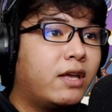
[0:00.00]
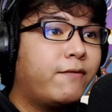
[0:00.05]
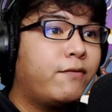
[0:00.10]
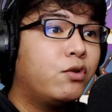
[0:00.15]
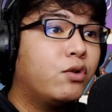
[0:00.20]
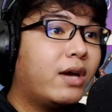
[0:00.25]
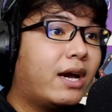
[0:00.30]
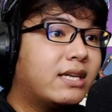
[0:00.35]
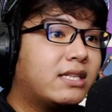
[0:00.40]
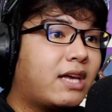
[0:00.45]

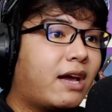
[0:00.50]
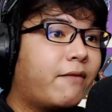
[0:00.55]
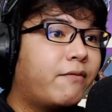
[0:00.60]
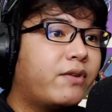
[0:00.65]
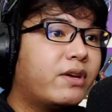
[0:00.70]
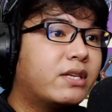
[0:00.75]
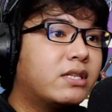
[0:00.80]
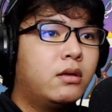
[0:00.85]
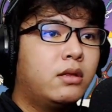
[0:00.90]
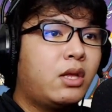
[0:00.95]
you guys have
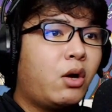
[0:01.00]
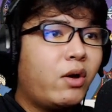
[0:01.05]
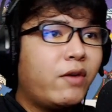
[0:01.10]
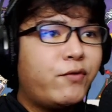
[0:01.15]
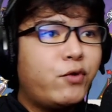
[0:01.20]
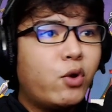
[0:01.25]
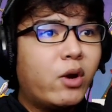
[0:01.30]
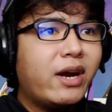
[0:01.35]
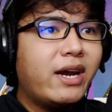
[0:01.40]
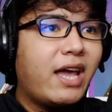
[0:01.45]
this. Now
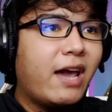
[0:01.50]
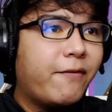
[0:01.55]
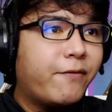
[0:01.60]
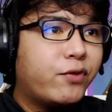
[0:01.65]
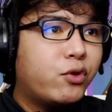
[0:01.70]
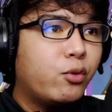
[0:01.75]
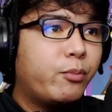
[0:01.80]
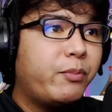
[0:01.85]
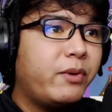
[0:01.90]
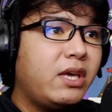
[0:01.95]
if you're an
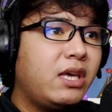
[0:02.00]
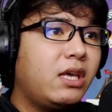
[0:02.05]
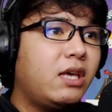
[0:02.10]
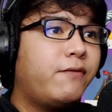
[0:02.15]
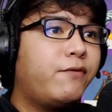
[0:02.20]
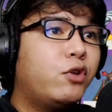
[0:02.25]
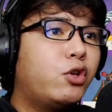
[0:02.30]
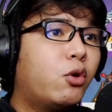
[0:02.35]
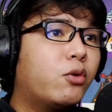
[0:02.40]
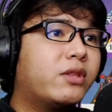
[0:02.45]
F2P,
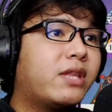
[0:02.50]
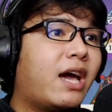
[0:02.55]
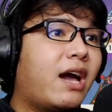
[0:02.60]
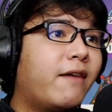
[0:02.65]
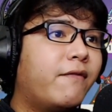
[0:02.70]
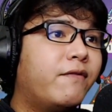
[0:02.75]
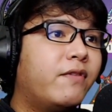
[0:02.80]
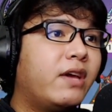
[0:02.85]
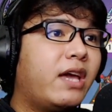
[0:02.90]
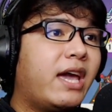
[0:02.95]
if you don't
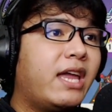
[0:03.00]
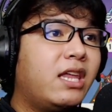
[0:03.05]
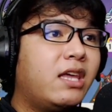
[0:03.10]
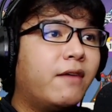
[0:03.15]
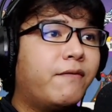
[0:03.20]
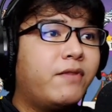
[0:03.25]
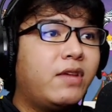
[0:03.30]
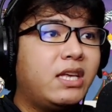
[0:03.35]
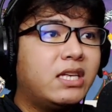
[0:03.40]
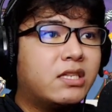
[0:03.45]
have any
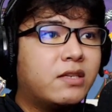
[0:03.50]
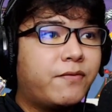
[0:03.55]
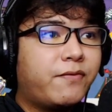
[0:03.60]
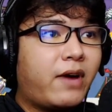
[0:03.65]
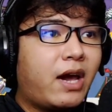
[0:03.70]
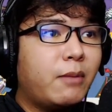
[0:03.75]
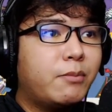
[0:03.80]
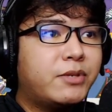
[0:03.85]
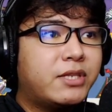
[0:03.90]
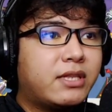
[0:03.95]
of these
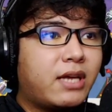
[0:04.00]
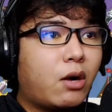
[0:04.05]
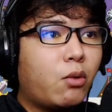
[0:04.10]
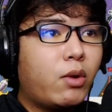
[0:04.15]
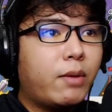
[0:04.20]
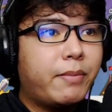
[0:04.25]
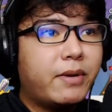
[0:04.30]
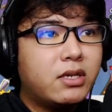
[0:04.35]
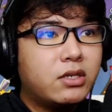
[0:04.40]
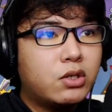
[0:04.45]
5-star
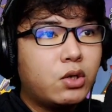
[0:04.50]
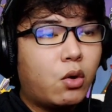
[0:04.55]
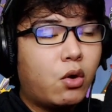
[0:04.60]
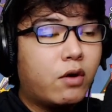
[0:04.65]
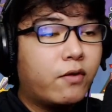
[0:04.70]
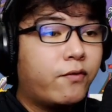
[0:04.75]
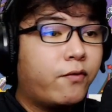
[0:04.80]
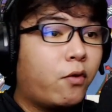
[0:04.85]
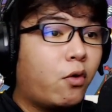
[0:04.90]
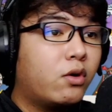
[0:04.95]
weapons
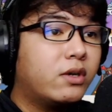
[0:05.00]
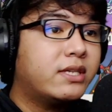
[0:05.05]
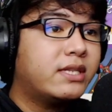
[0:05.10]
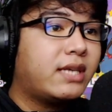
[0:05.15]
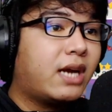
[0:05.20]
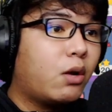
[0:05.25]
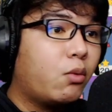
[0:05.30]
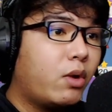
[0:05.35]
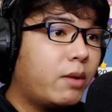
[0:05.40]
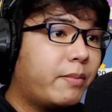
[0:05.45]
or
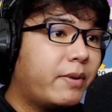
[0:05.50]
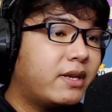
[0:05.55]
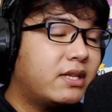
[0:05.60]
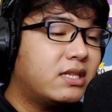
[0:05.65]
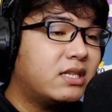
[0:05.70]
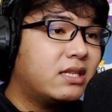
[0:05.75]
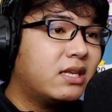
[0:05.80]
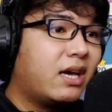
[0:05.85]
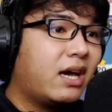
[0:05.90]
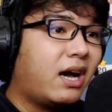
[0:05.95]
4-star
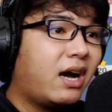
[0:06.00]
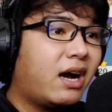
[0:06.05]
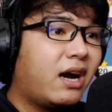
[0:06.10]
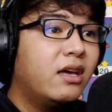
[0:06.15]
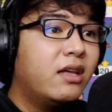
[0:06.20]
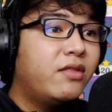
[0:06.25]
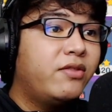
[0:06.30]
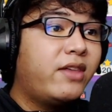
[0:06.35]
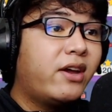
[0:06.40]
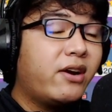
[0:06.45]
weapons,
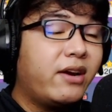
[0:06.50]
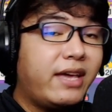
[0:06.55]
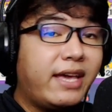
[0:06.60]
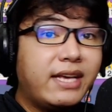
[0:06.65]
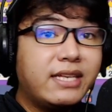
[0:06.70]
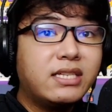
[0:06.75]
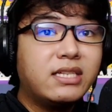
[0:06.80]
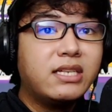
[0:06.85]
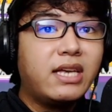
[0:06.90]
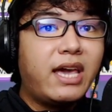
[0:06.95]
there
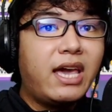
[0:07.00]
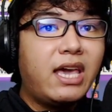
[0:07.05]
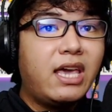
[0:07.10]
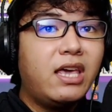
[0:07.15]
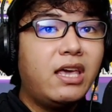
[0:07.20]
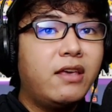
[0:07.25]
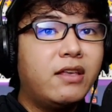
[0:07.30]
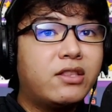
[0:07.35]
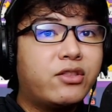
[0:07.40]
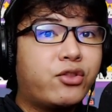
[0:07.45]
is
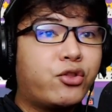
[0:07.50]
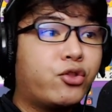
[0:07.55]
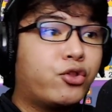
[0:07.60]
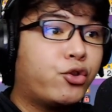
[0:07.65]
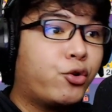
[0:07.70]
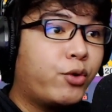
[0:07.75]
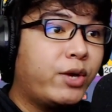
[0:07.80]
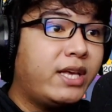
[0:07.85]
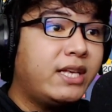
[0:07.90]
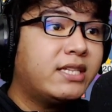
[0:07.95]
a
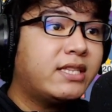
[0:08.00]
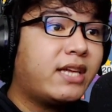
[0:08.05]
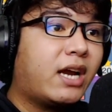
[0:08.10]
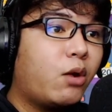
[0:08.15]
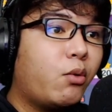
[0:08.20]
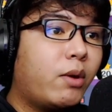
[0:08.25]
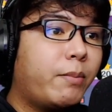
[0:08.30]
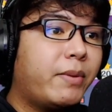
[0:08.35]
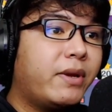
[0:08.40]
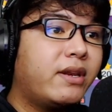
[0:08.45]
3-star
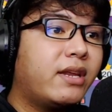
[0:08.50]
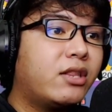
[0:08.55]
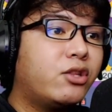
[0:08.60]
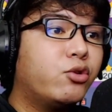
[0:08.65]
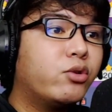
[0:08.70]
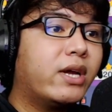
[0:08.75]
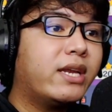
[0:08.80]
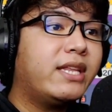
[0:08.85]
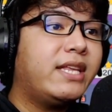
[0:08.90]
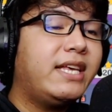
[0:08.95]
weapon that you
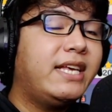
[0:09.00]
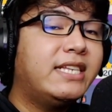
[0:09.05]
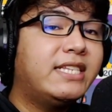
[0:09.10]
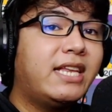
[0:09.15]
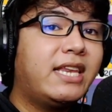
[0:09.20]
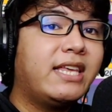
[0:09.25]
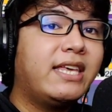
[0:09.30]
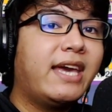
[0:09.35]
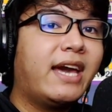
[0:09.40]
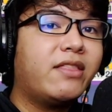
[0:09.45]
can
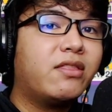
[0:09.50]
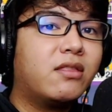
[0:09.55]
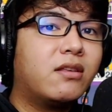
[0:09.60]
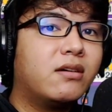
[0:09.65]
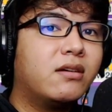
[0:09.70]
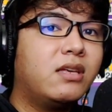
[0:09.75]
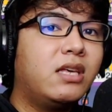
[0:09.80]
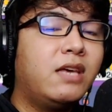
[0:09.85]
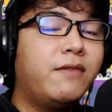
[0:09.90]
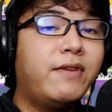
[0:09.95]
easily get
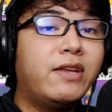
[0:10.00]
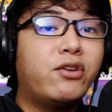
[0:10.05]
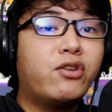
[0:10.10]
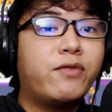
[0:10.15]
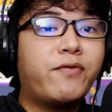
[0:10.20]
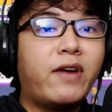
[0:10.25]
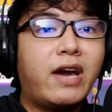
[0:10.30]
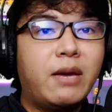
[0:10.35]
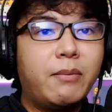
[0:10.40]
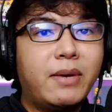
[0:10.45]
even
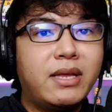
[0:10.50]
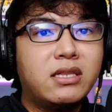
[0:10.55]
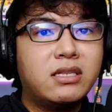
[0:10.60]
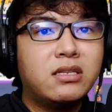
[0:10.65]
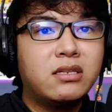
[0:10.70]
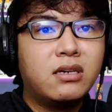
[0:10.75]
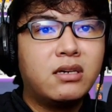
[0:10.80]
refinements